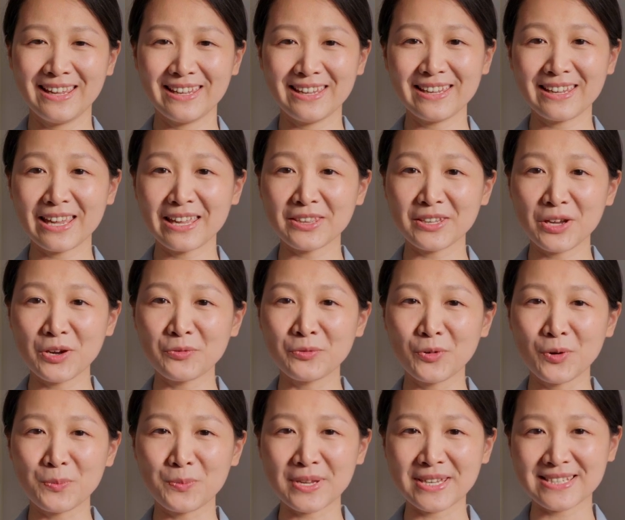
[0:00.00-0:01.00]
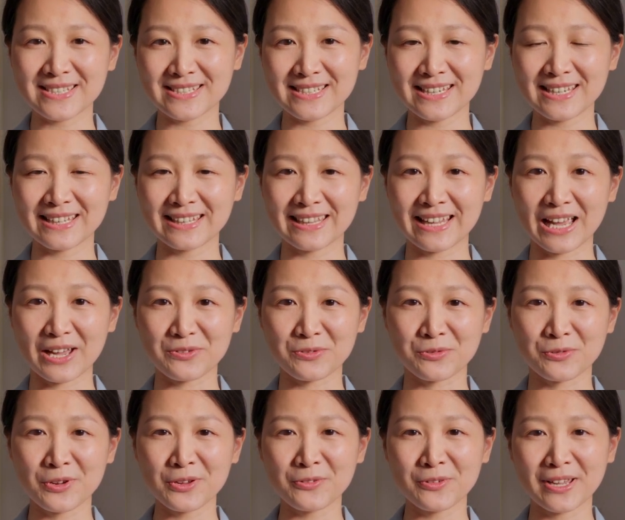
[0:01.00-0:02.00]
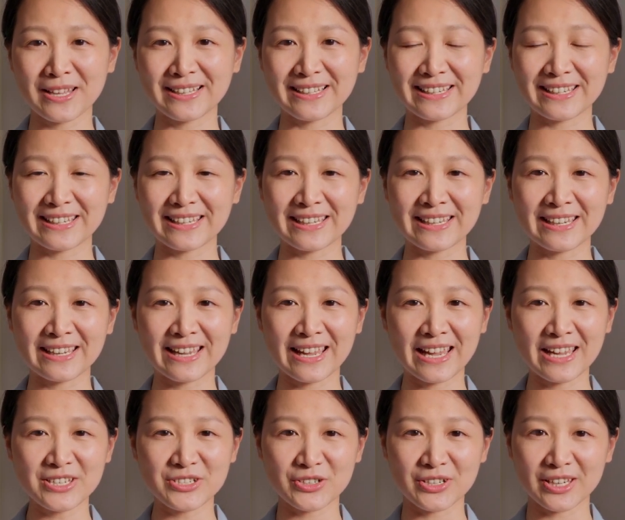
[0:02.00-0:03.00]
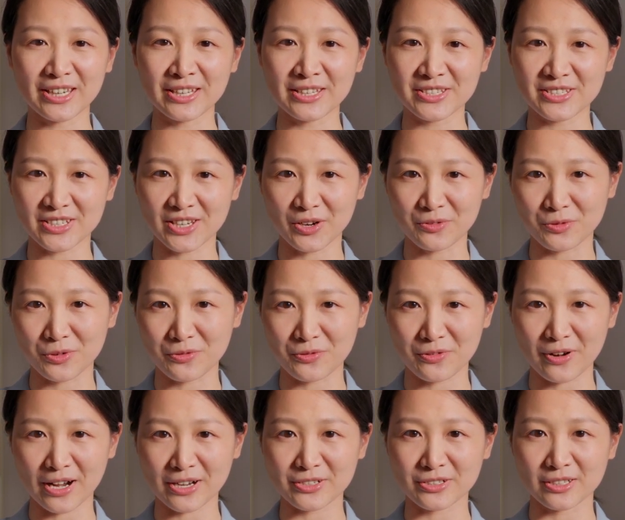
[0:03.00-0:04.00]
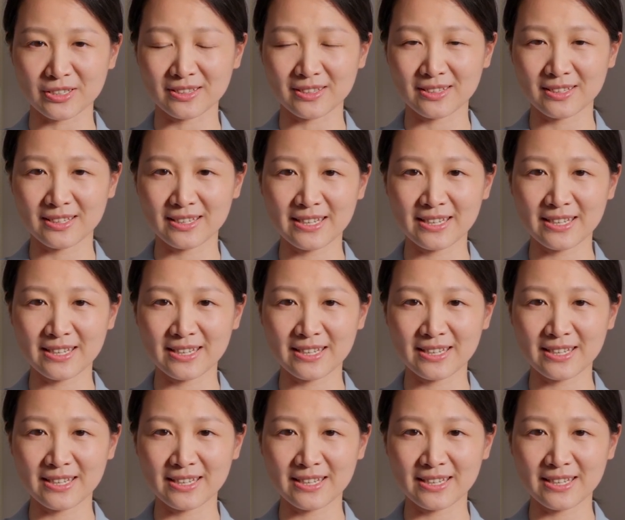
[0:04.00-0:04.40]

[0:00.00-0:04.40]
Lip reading: It can therefore be seen that frequently engaging in self-reflection